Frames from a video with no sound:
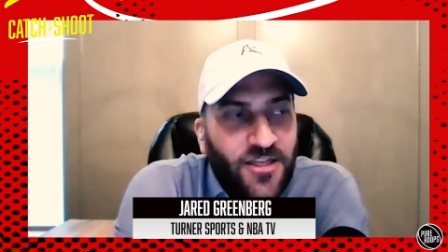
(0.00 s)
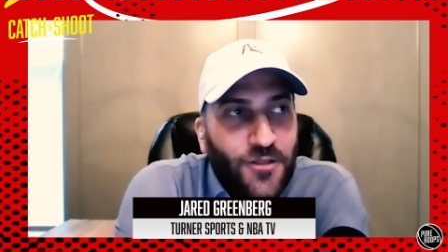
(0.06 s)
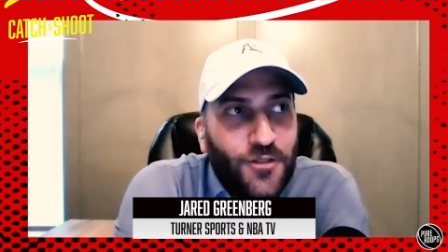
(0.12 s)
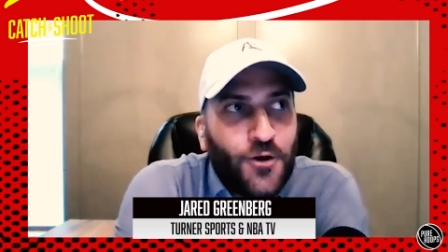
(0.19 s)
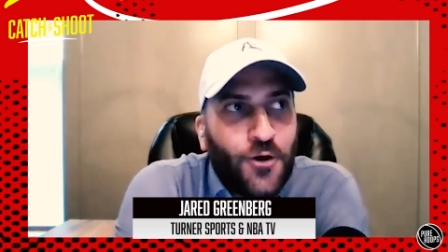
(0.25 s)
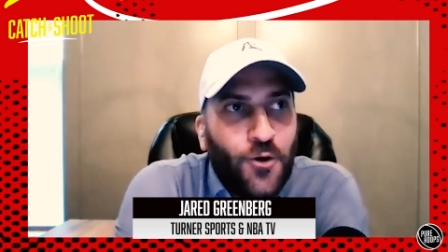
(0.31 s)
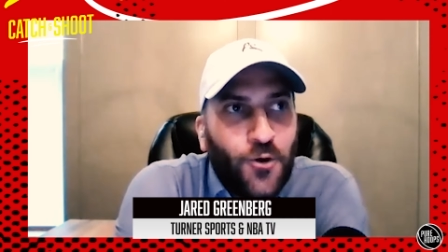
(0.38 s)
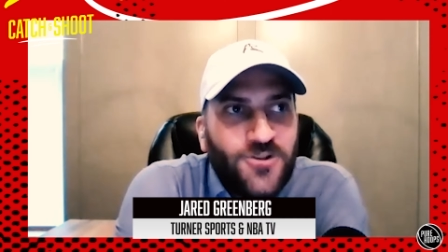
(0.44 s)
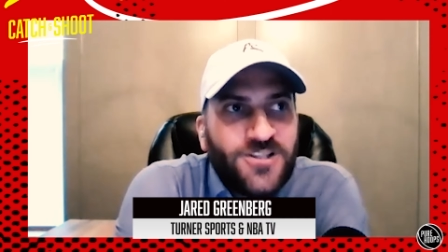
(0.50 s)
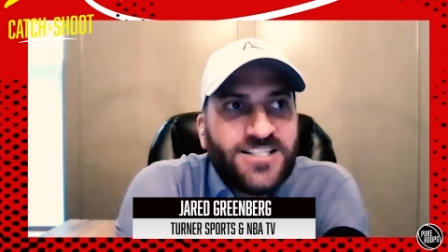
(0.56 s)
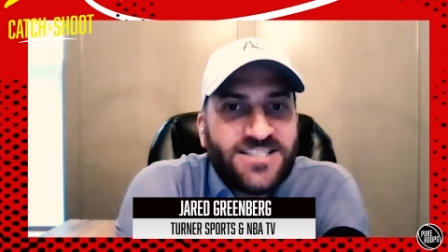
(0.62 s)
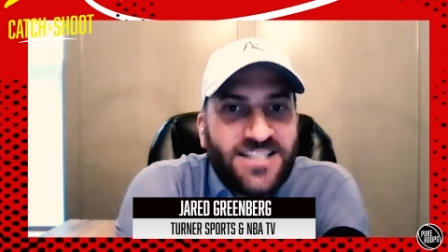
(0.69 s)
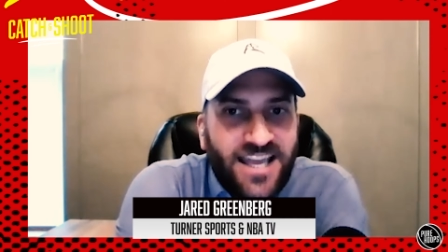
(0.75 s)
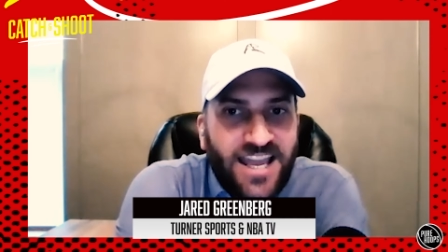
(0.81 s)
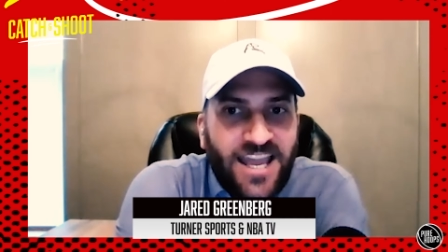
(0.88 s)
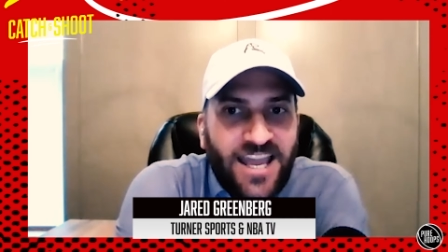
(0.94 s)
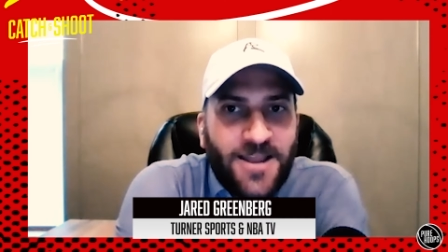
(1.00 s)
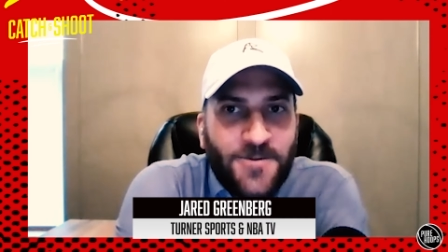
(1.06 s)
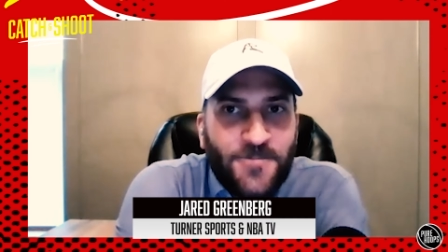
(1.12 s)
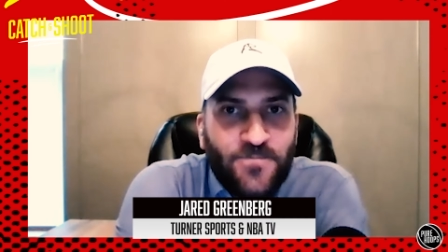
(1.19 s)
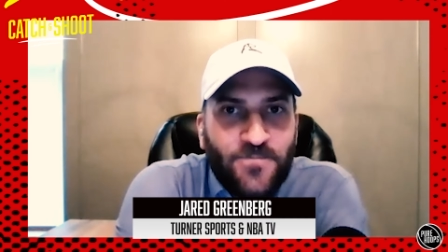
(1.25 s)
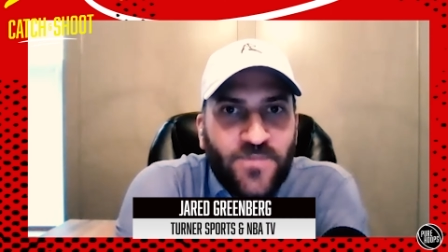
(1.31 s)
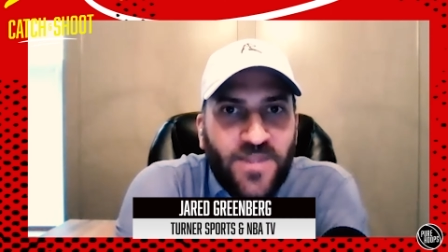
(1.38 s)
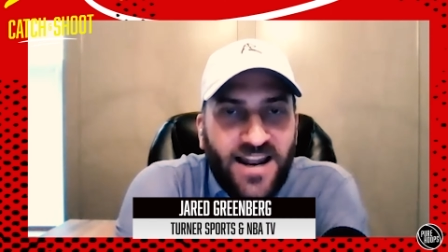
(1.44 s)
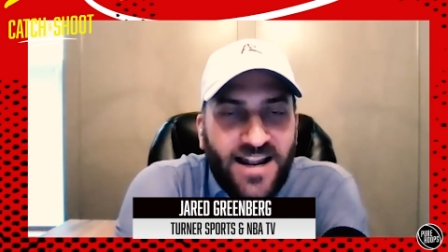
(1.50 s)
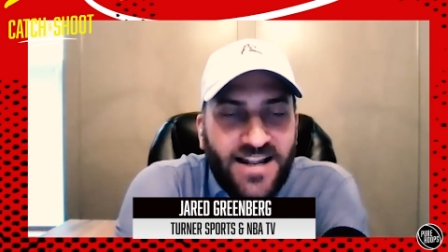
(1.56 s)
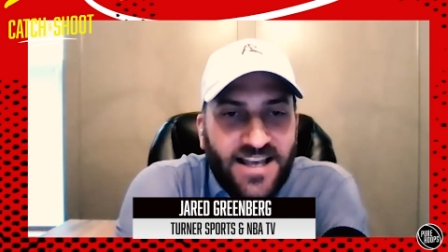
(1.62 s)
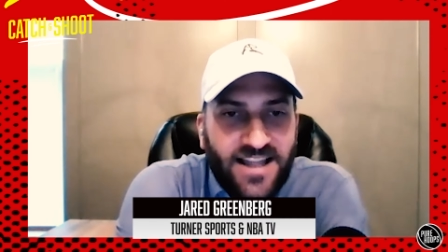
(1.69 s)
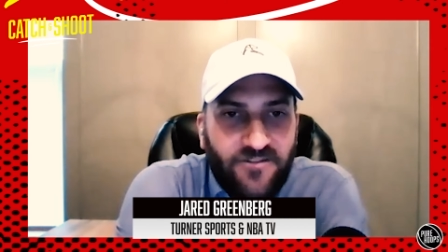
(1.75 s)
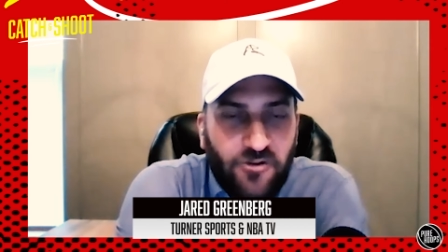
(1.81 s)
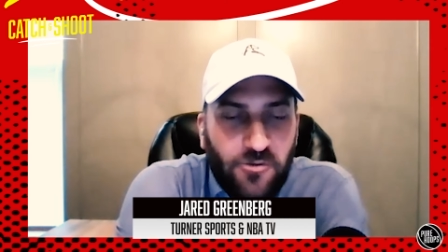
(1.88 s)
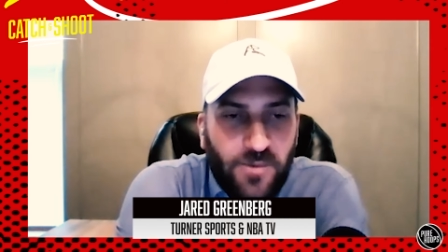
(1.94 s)
the, the coolest thing that i
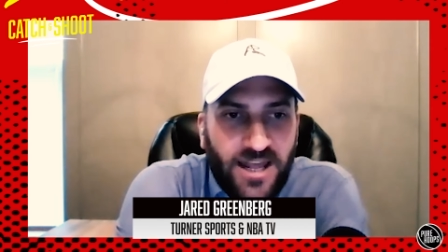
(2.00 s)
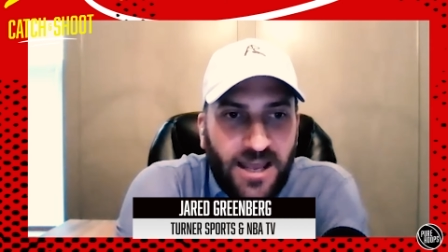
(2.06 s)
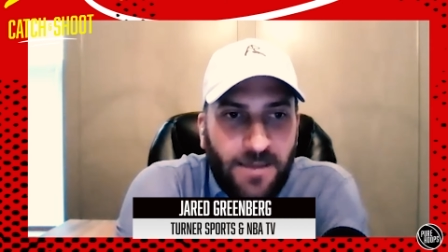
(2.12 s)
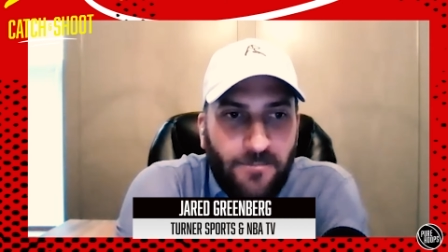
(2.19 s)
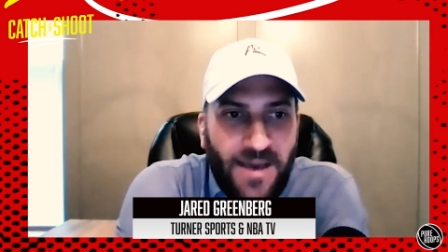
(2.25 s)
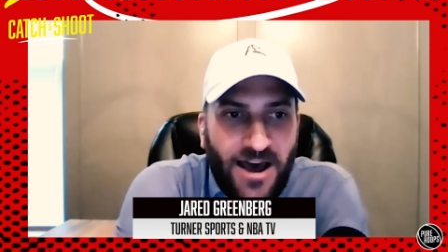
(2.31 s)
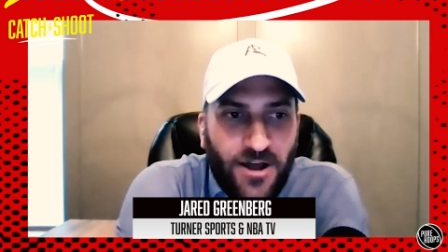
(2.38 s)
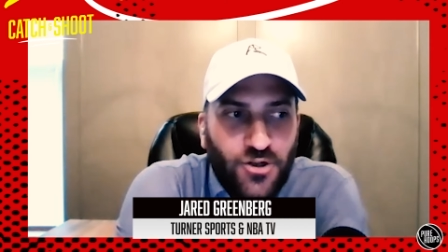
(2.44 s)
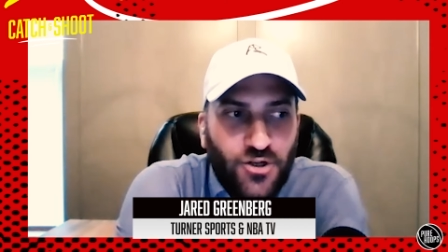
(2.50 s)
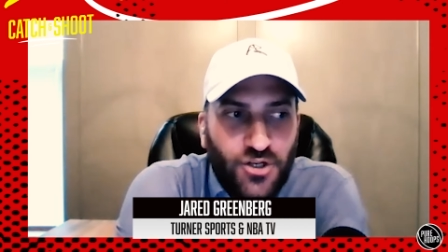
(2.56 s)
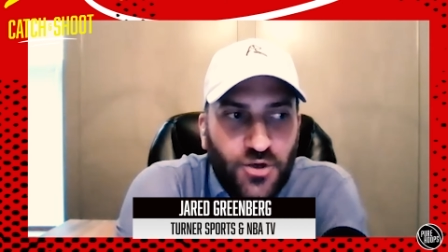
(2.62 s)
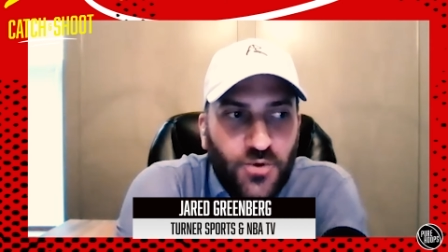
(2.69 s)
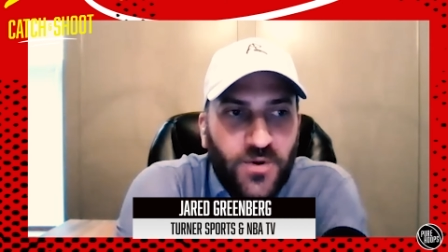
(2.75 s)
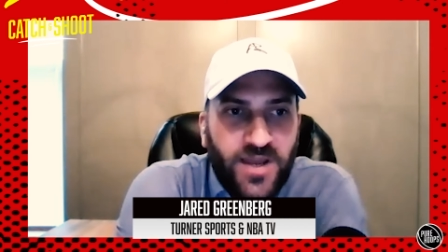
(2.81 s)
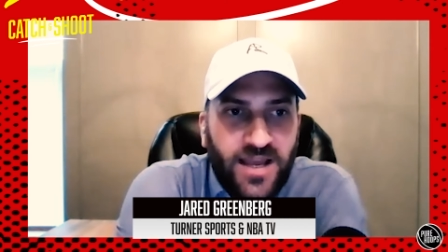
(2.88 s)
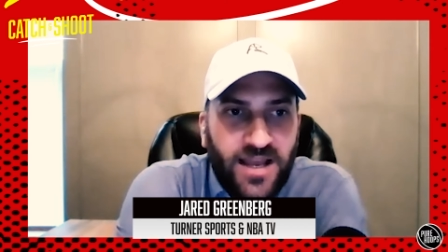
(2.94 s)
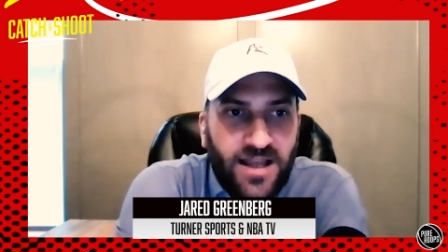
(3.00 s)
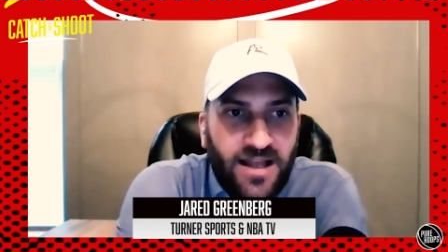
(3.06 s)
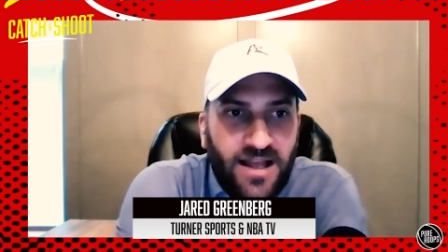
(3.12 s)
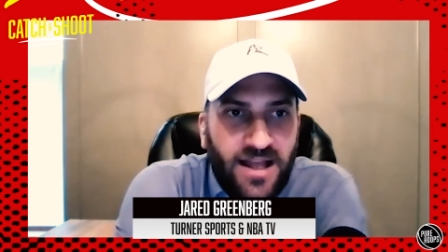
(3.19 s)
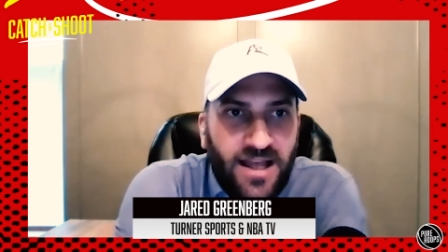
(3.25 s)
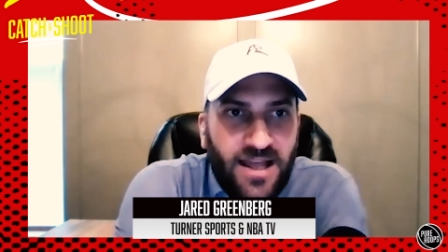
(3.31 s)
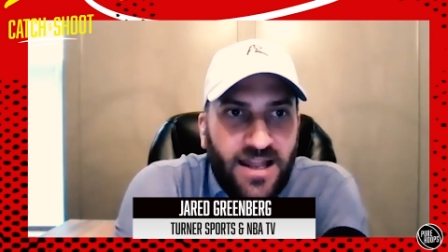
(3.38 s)
tell everybody about doing